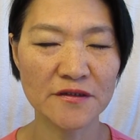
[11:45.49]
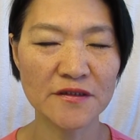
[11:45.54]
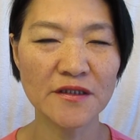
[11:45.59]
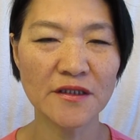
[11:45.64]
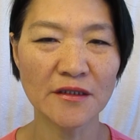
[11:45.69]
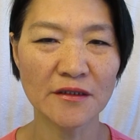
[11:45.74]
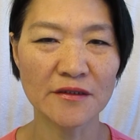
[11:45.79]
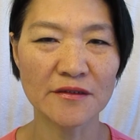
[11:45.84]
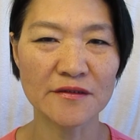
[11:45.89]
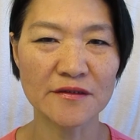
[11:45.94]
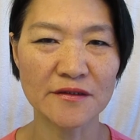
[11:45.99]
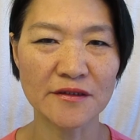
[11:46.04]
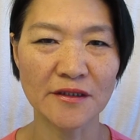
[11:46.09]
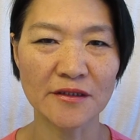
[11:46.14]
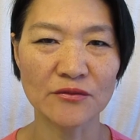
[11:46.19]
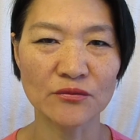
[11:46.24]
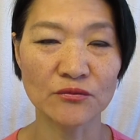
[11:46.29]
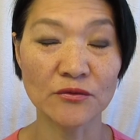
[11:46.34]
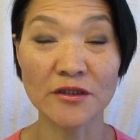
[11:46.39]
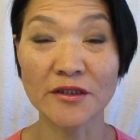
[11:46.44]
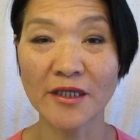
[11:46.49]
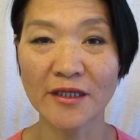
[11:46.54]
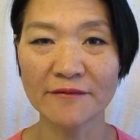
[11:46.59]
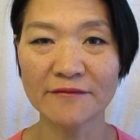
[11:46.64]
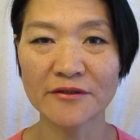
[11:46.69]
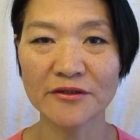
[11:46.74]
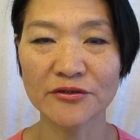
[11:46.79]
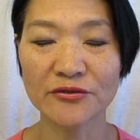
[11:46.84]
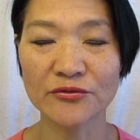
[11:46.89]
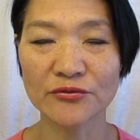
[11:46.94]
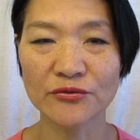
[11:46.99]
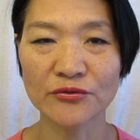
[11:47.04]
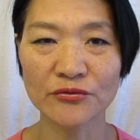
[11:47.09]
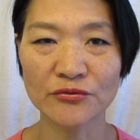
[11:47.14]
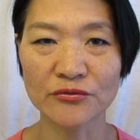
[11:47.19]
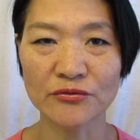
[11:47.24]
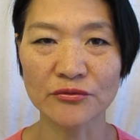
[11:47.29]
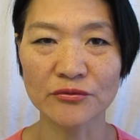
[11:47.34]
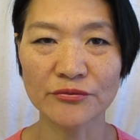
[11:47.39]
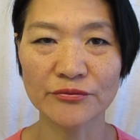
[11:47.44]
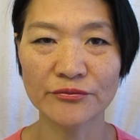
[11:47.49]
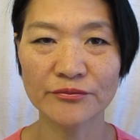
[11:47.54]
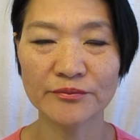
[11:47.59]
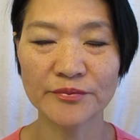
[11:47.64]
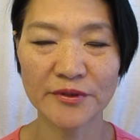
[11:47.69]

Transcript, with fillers: thing is that whatever you do,